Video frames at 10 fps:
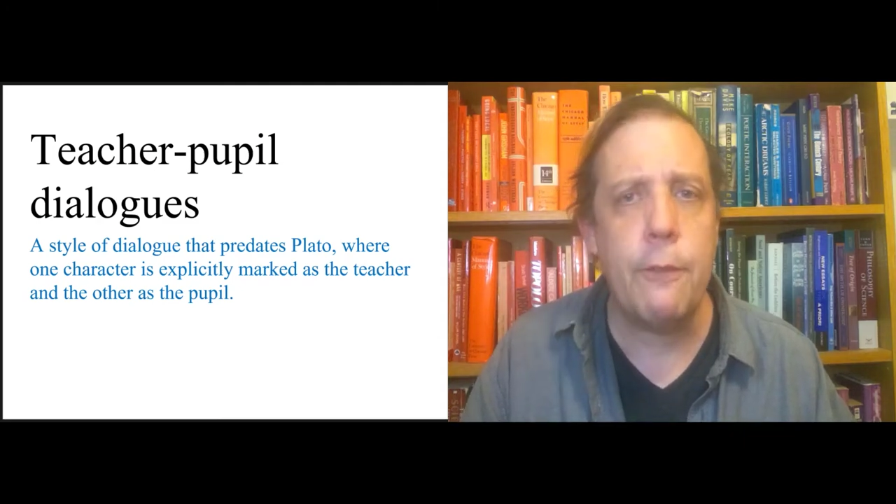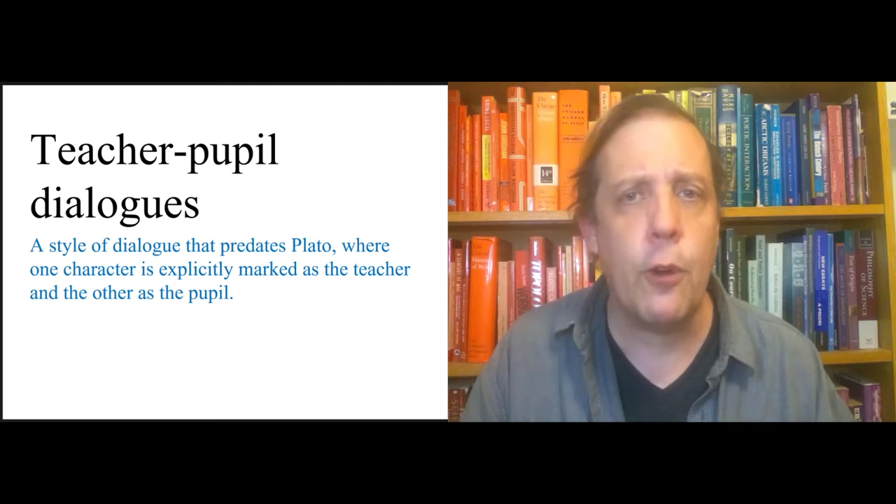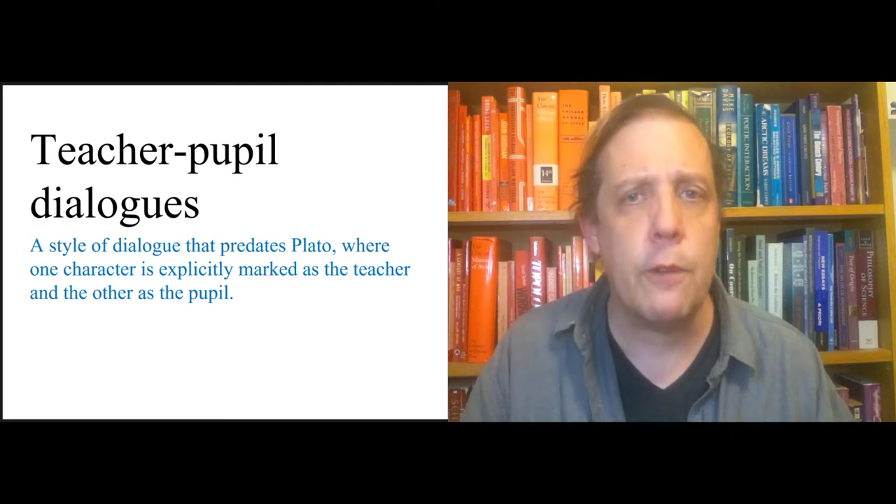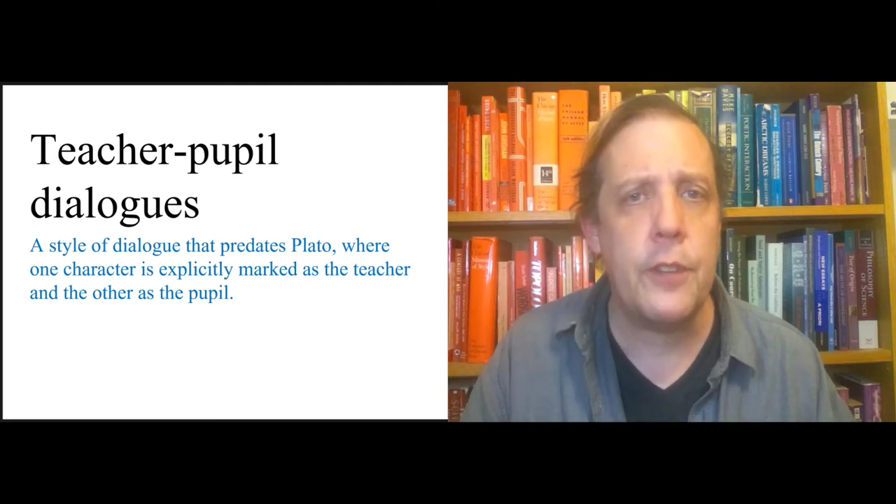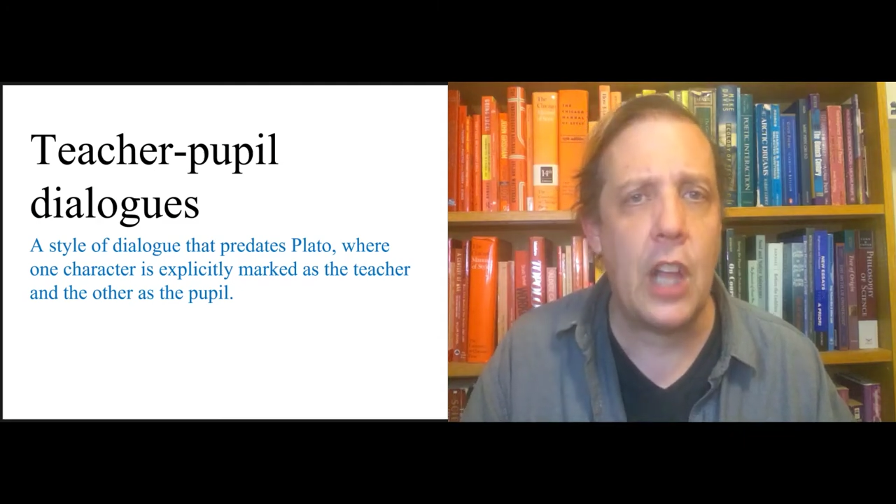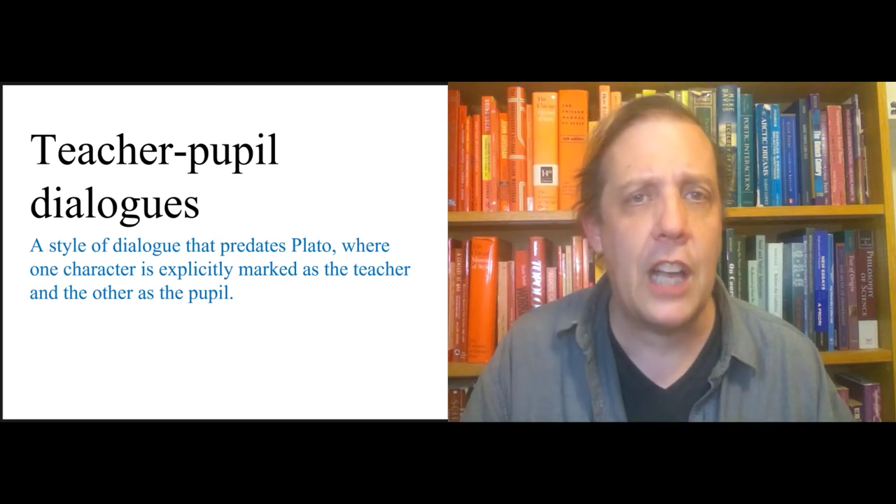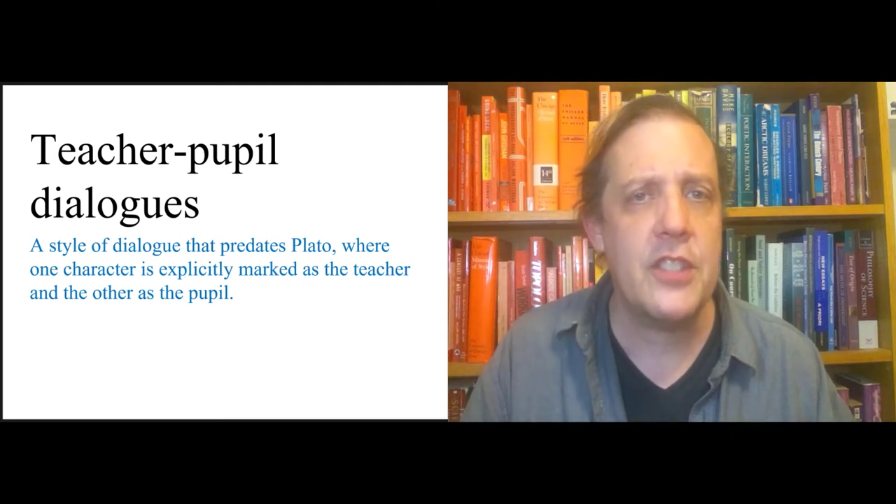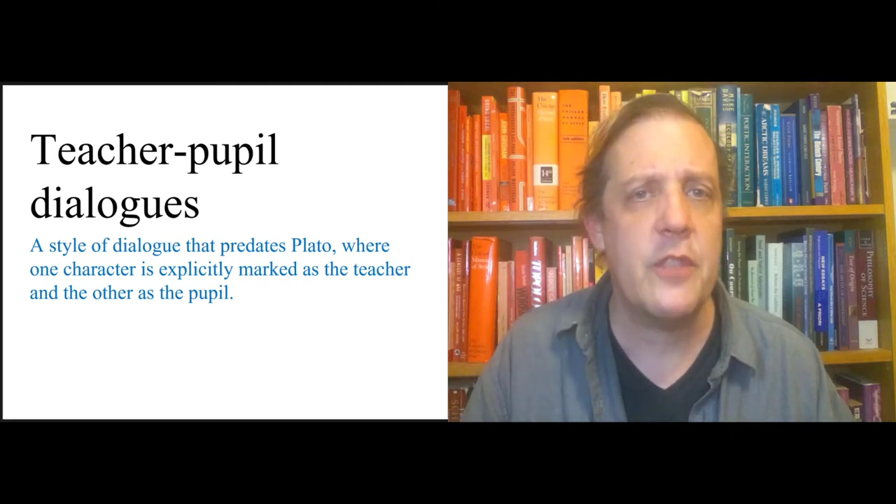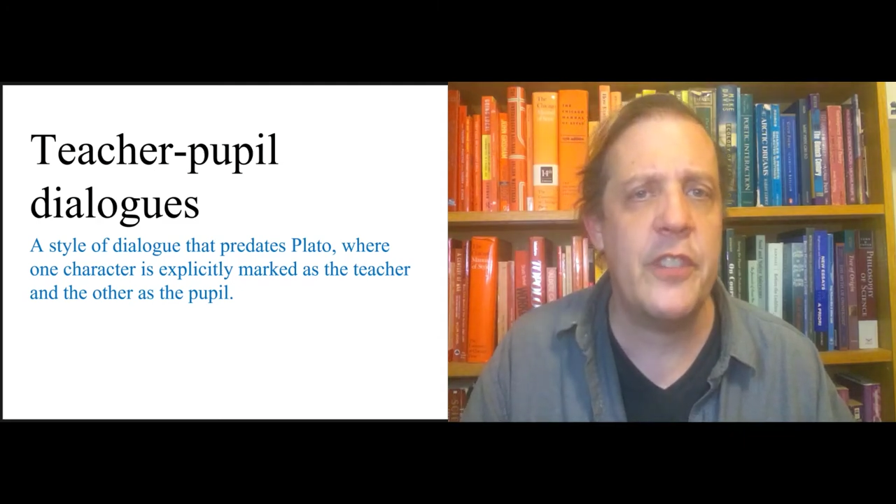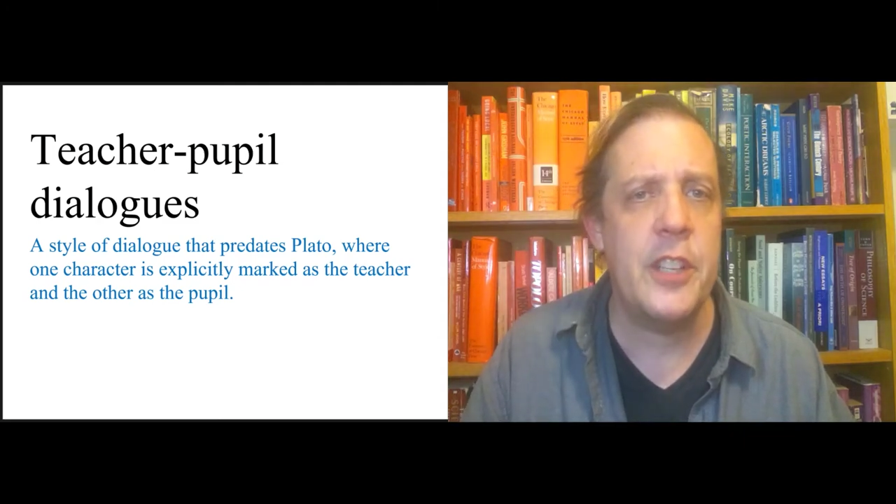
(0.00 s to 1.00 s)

for philosophy